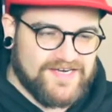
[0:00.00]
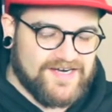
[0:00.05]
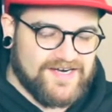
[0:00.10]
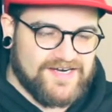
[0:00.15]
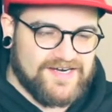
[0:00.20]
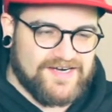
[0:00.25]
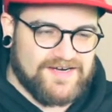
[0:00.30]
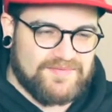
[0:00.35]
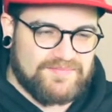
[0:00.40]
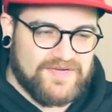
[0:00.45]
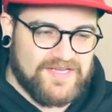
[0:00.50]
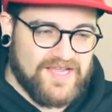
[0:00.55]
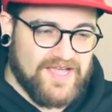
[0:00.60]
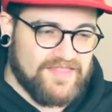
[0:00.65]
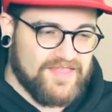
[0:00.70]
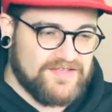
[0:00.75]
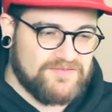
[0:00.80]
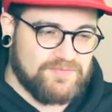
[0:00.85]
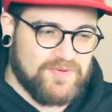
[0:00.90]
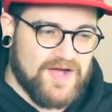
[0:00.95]
But yeah,
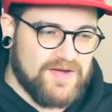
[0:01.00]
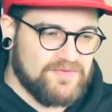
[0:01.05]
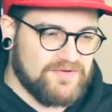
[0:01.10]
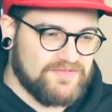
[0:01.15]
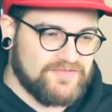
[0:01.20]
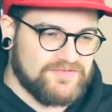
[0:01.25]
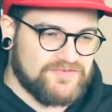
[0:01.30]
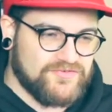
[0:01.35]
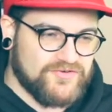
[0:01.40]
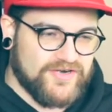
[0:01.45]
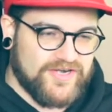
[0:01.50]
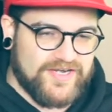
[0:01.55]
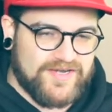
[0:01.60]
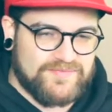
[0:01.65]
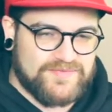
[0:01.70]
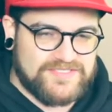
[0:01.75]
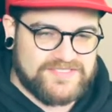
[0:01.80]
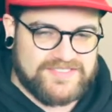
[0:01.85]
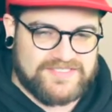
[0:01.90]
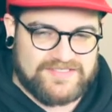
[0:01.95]
that's probably the
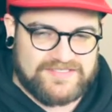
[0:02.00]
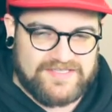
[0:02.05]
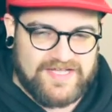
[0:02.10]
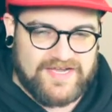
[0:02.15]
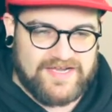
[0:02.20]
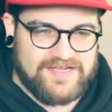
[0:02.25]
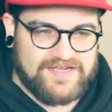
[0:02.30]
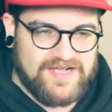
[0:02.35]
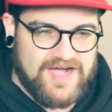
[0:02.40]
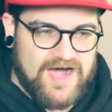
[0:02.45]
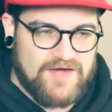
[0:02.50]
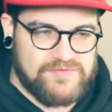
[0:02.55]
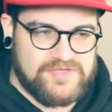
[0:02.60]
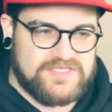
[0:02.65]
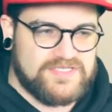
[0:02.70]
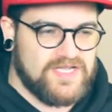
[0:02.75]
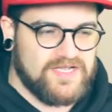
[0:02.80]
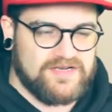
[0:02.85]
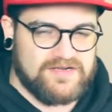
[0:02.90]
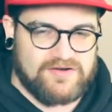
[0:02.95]
dream, is to like
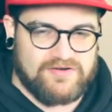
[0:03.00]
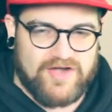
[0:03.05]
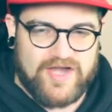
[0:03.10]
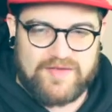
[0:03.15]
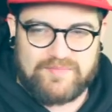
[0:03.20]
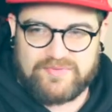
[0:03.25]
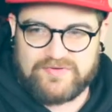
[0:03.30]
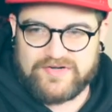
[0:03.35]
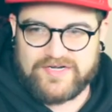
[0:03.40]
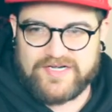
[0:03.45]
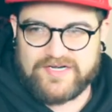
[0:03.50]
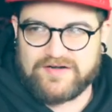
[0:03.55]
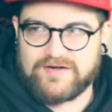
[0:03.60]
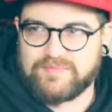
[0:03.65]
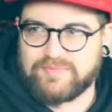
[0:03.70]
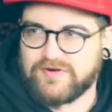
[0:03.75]
commentate a Grand Prix or a